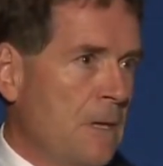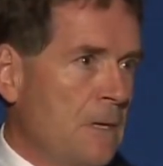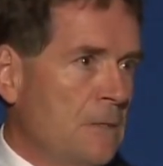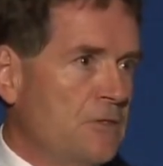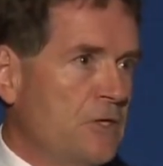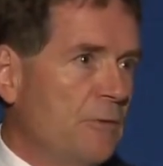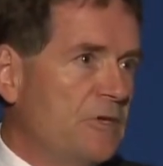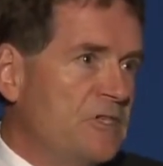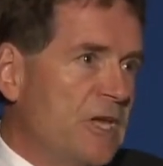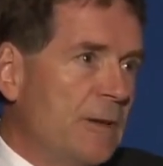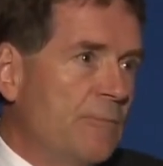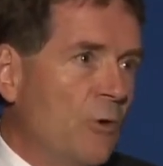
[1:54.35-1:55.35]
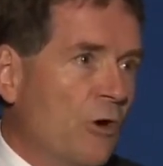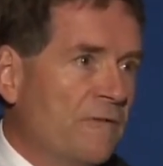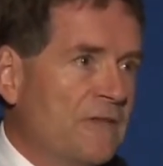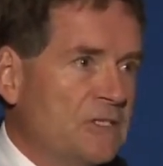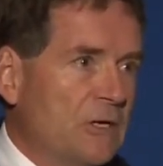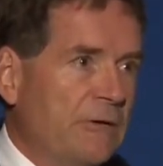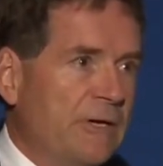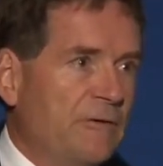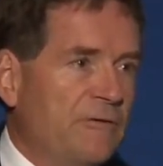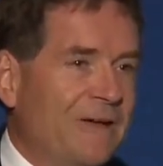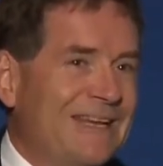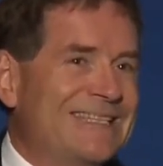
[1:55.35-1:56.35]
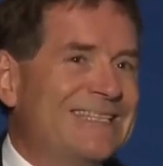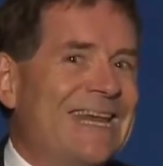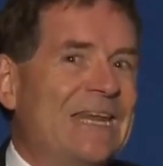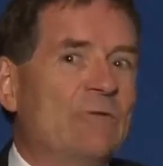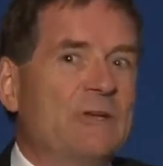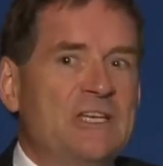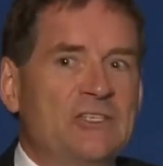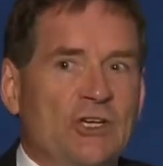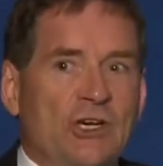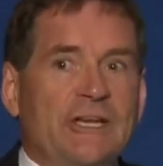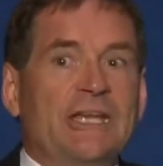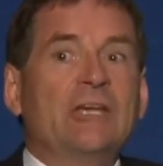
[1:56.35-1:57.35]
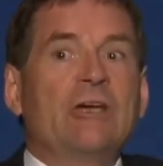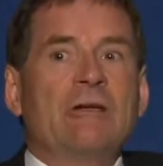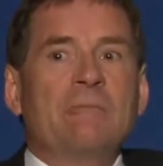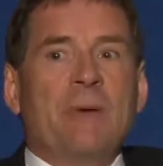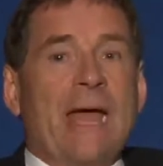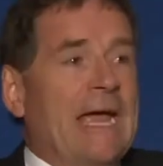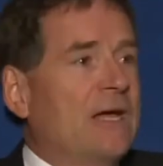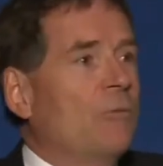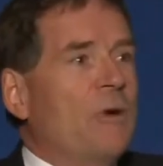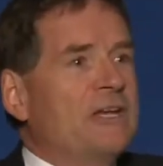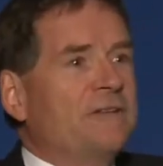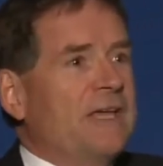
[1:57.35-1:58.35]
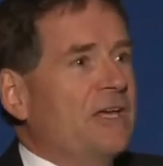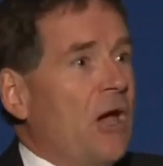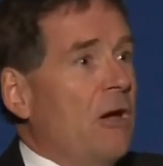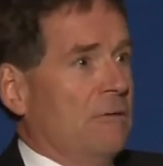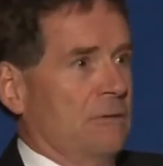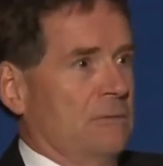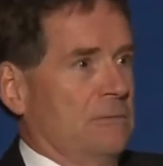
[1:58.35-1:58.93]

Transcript: So we're seeing more of these low-level felons getting released early and going back. And where do they go?